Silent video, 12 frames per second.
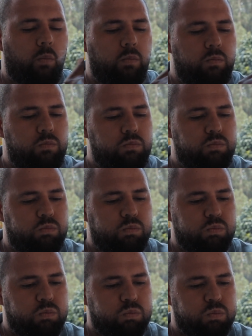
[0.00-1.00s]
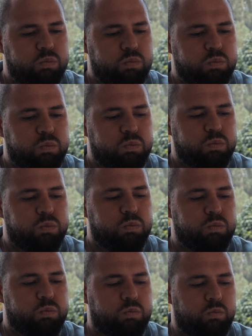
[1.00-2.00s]
And
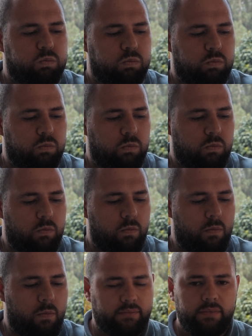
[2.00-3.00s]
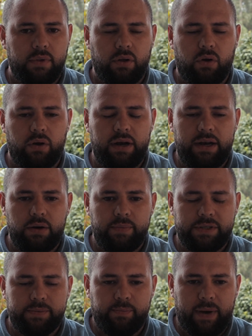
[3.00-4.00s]
it has now gone a little
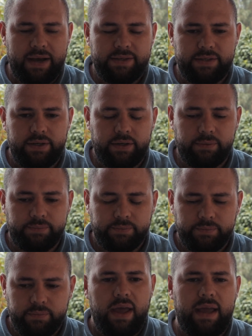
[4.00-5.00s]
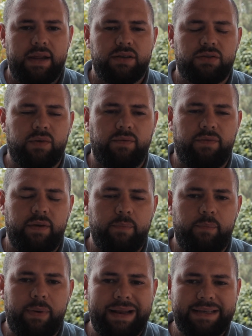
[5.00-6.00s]
bit spicier. It is something
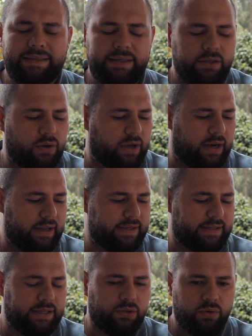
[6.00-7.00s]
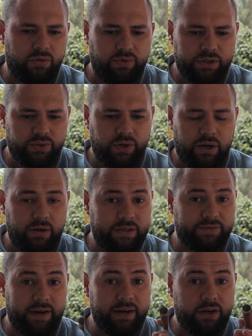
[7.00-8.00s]
pleasant. You can easily do a retrohale.
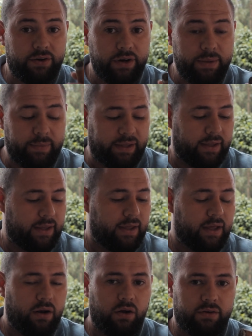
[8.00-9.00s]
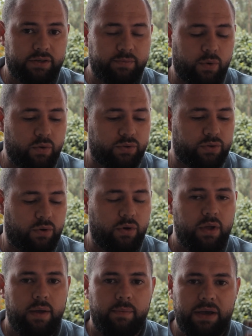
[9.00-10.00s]
It's very creamy. A lot of smoke, so
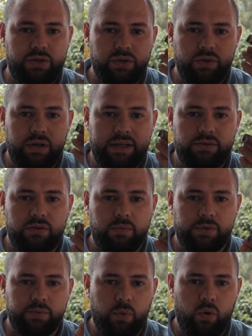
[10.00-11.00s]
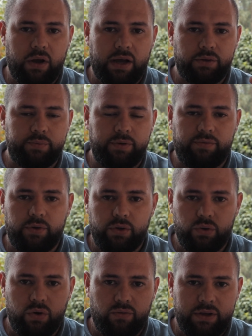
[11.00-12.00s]
make sure you let some smoke out before
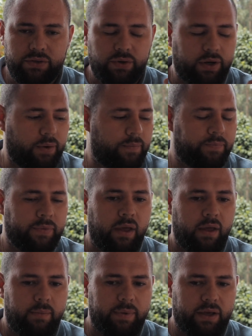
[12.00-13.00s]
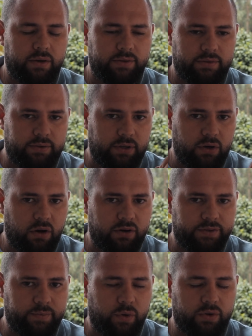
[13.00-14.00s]
you do a retrohale, because a lot
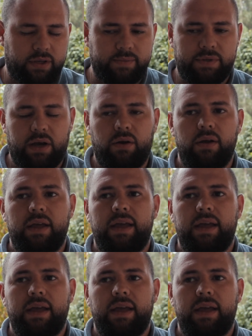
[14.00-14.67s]
of smoke comes out.